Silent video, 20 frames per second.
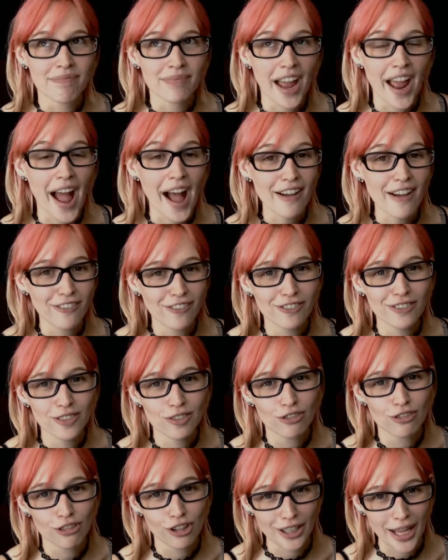I have
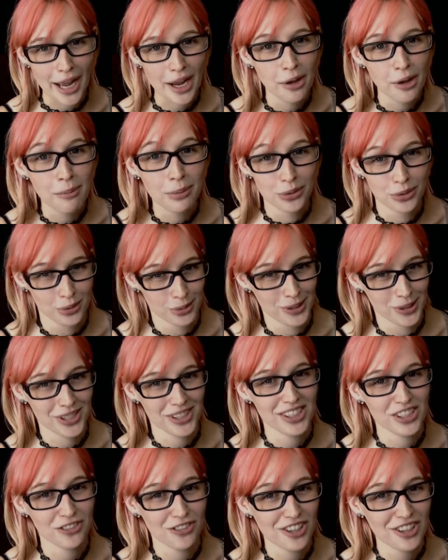reliable
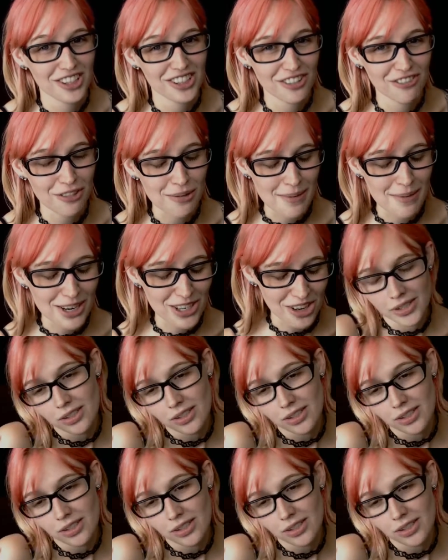sources for this information.